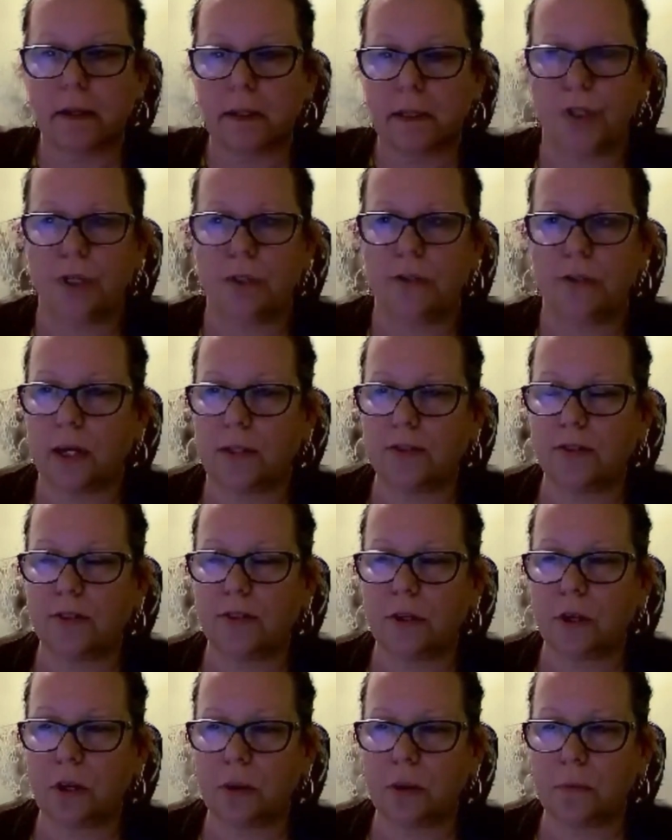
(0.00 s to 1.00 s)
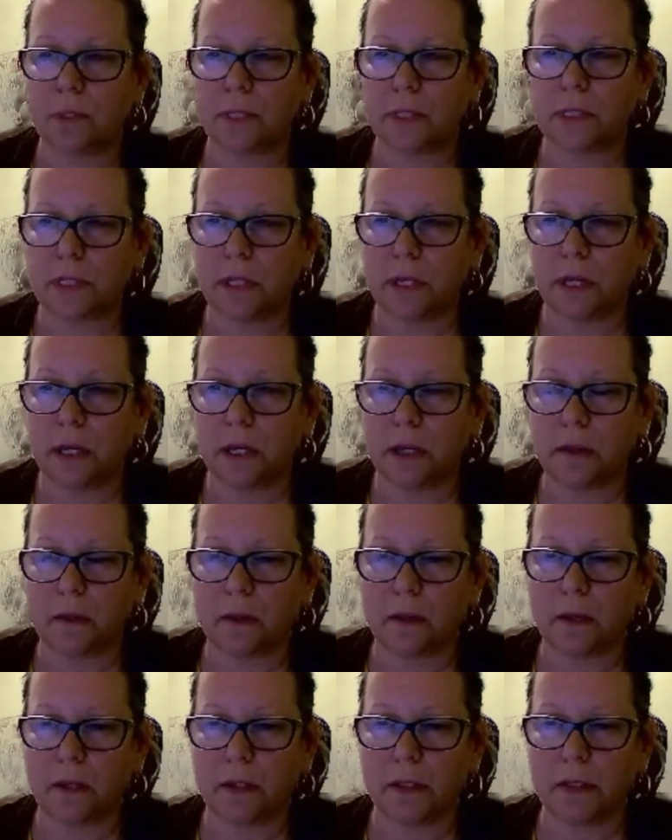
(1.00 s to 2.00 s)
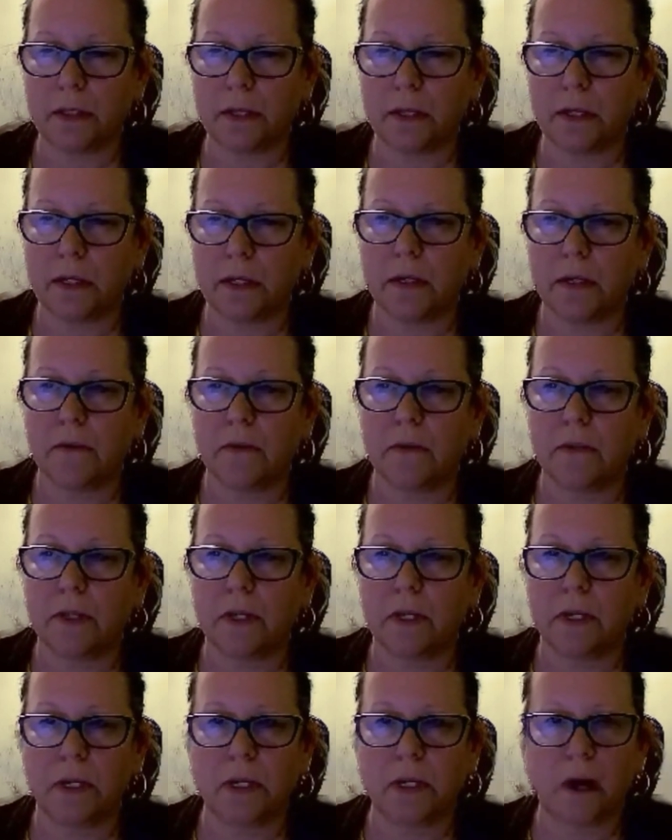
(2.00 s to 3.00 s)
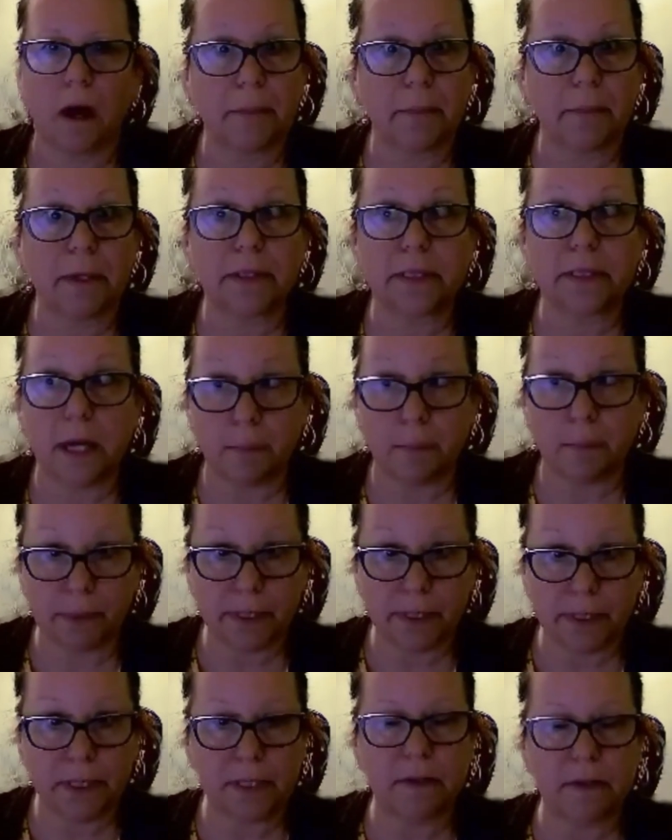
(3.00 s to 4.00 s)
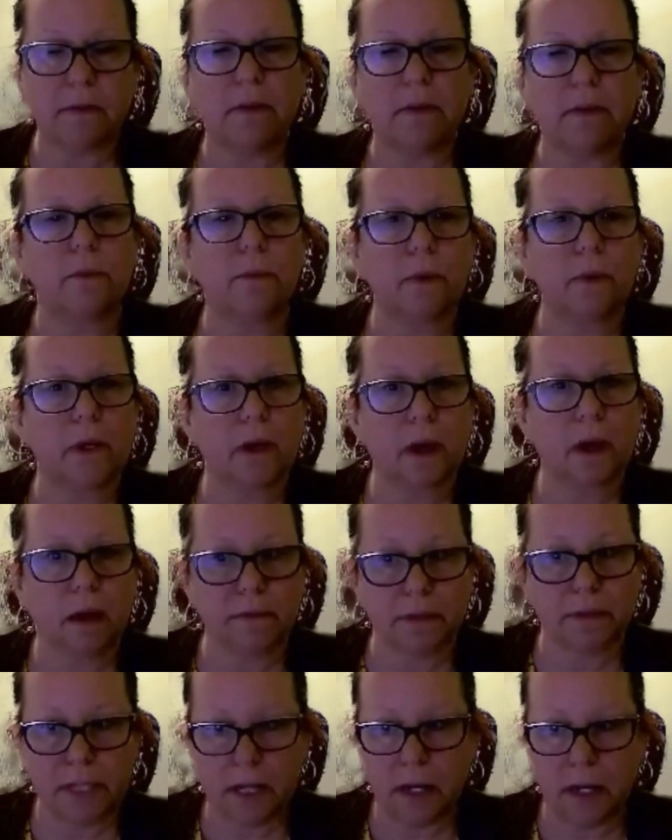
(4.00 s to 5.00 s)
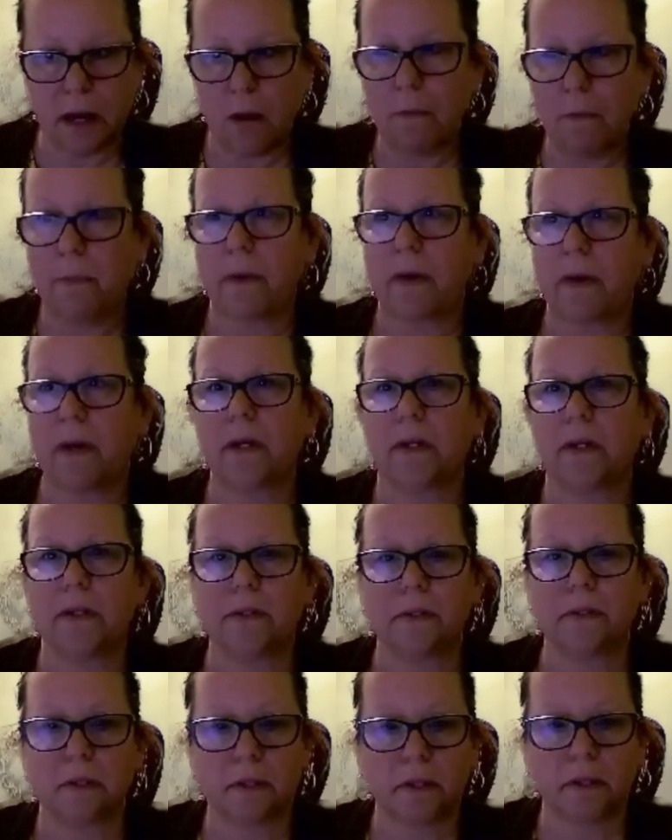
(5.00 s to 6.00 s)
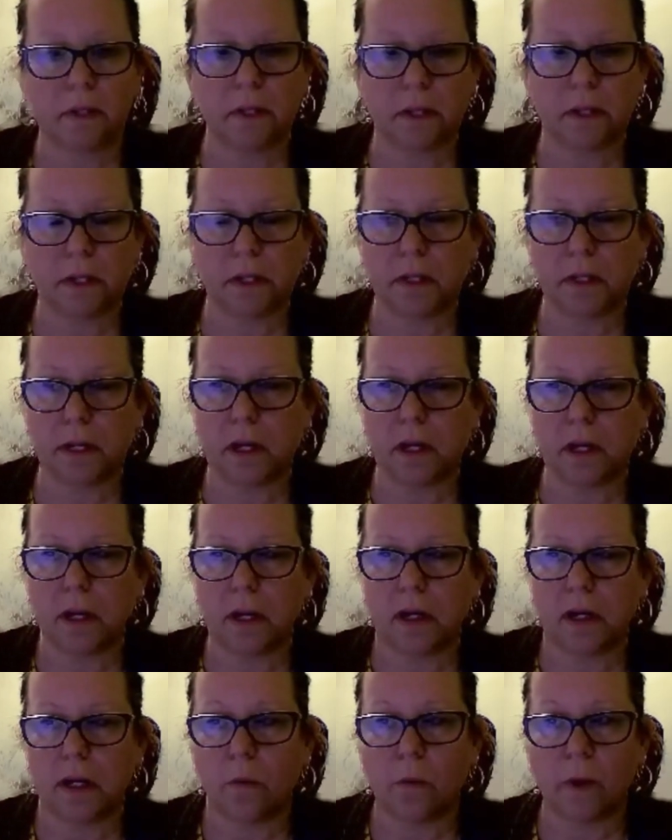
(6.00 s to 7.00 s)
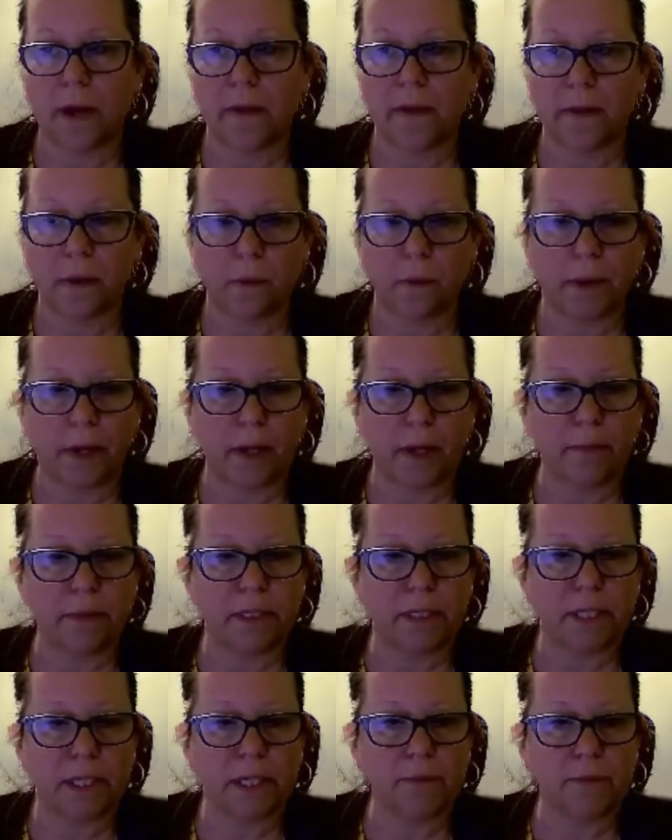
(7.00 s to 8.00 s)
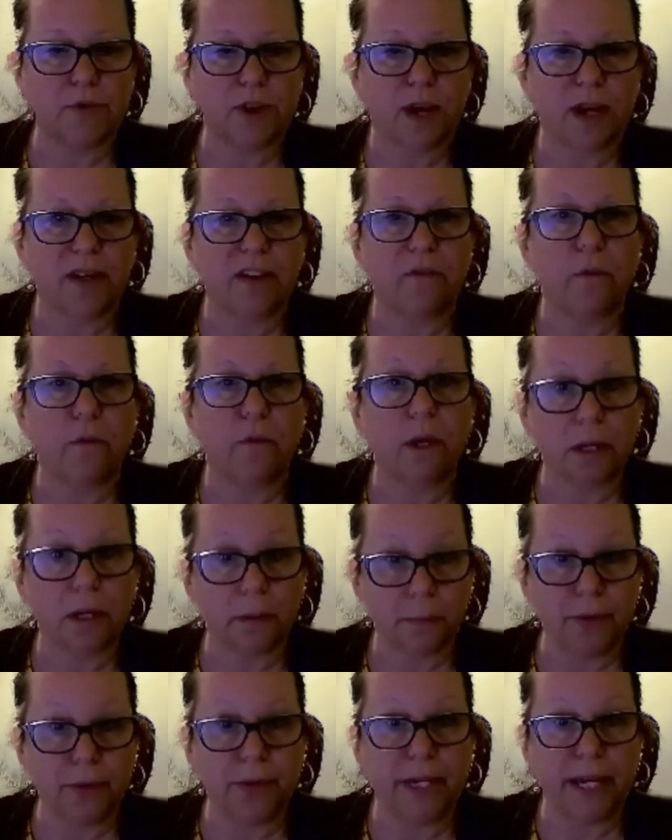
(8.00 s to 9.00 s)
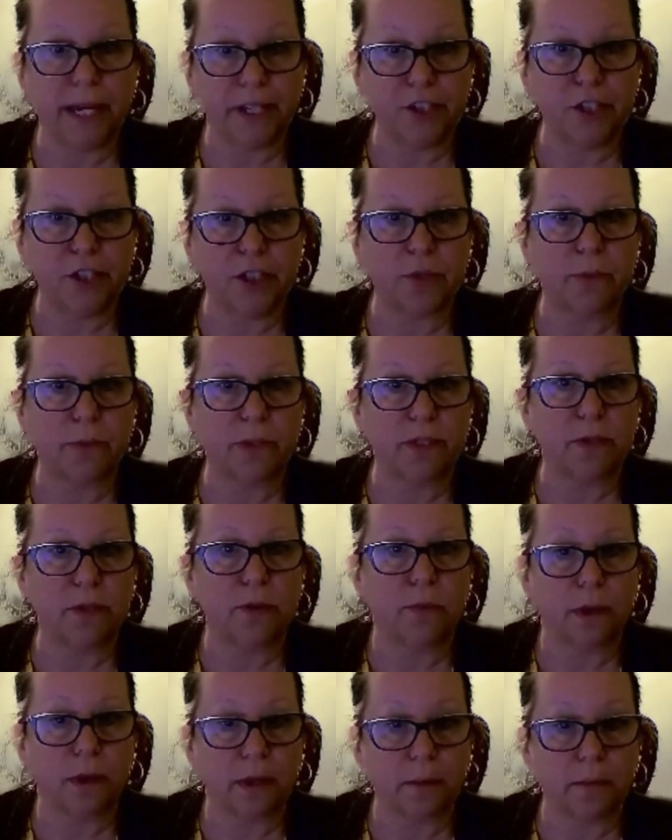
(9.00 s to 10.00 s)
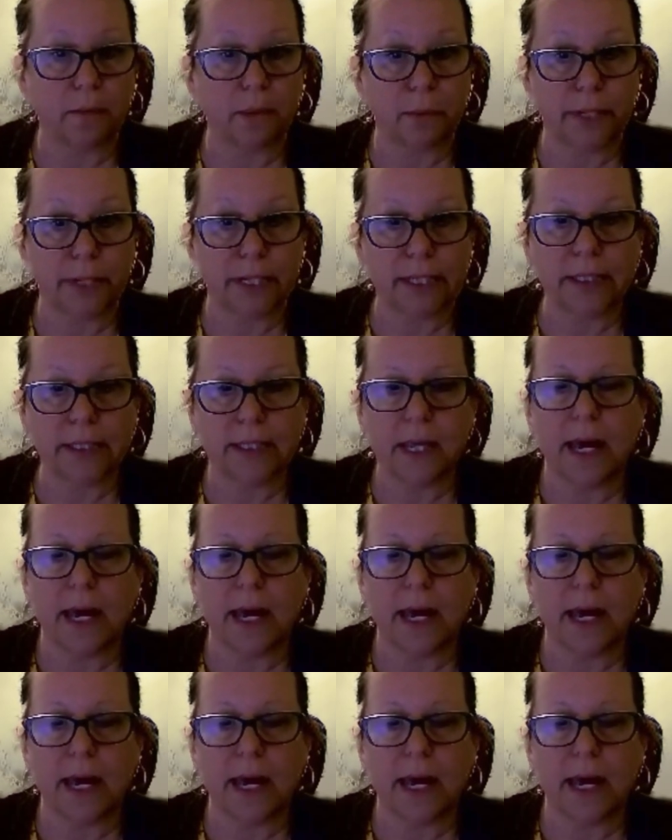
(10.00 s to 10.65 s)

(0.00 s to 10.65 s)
Sure. I'll start with saying that the email template that we have set up is the way that we're able to keep track of what communications went to what employees.